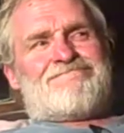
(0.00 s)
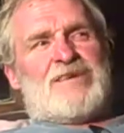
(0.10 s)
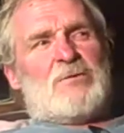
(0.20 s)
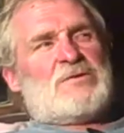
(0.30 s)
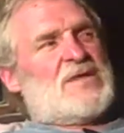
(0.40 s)

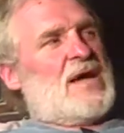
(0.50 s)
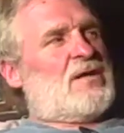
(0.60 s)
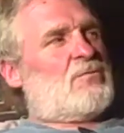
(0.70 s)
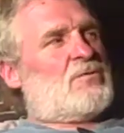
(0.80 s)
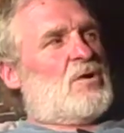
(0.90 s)
But it was, I
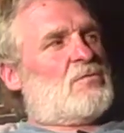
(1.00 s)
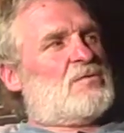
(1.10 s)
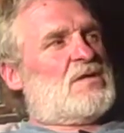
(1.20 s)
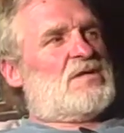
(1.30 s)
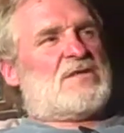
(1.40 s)
don't know,
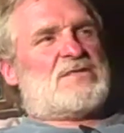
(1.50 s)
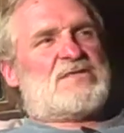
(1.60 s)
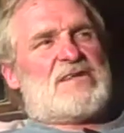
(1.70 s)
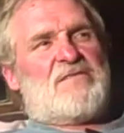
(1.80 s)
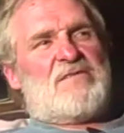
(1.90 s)
in
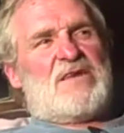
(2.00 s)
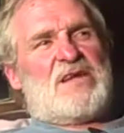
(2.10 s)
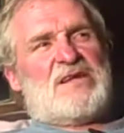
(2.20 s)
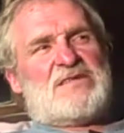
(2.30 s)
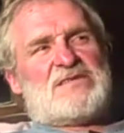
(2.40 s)

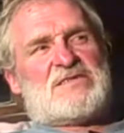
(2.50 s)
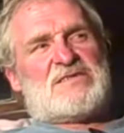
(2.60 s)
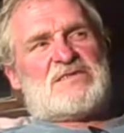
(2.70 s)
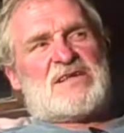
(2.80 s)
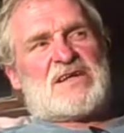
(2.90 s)

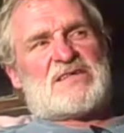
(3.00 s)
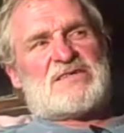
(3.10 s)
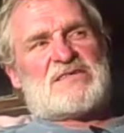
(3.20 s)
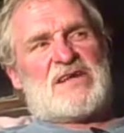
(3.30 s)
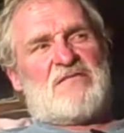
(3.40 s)
76,
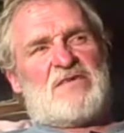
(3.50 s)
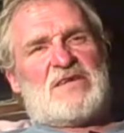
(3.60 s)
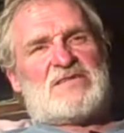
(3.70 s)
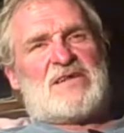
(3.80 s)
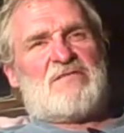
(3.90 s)

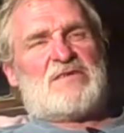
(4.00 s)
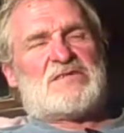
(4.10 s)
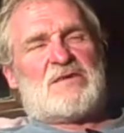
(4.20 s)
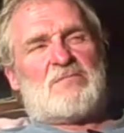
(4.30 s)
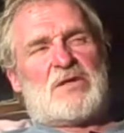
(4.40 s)
77,
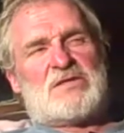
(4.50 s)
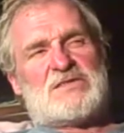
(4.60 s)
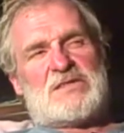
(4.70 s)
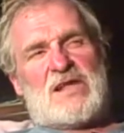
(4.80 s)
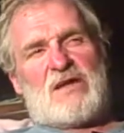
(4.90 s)

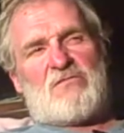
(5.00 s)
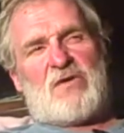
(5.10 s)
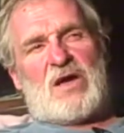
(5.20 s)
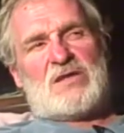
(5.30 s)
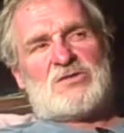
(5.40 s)
someplace in that
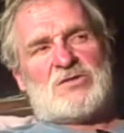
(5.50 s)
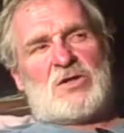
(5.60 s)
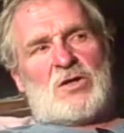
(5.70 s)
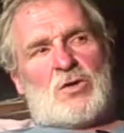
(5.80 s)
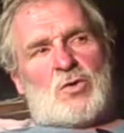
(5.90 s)
range.
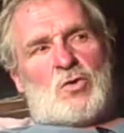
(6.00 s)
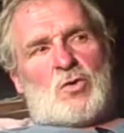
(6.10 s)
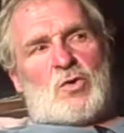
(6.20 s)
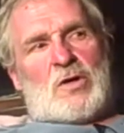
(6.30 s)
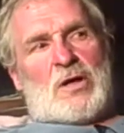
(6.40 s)

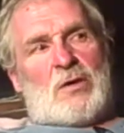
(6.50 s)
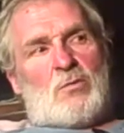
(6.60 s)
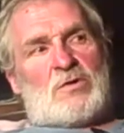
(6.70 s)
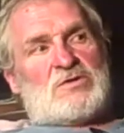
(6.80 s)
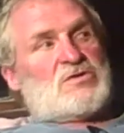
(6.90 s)
It
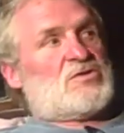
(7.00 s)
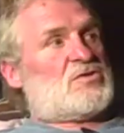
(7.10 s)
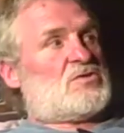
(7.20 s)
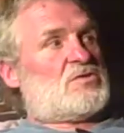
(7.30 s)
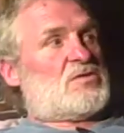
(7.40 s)

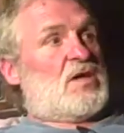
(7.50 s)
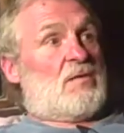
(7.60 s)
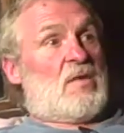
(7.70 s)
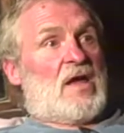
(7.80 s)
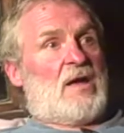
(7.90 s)
was
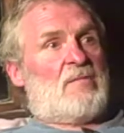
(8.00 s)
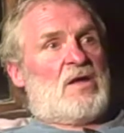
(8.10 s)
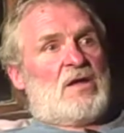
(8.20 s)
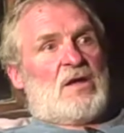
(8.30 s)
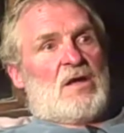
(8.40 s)
in Miami.